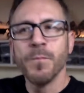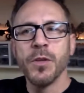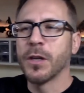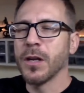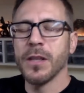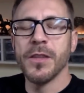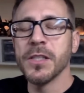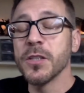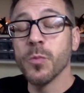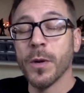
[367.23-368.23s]
you can
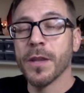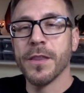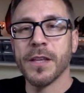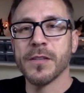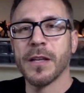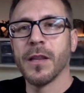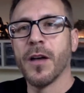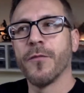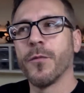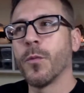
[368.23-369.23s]
this is one of the things I
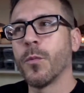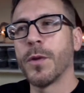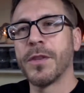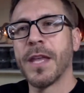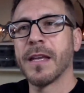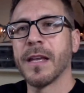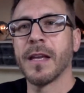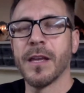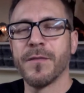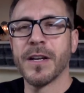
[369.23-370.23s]
love with taking
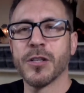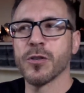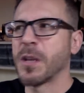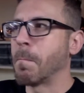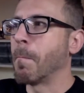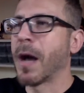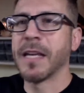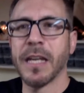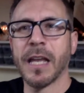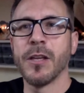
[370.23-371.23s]
adventures and mining it.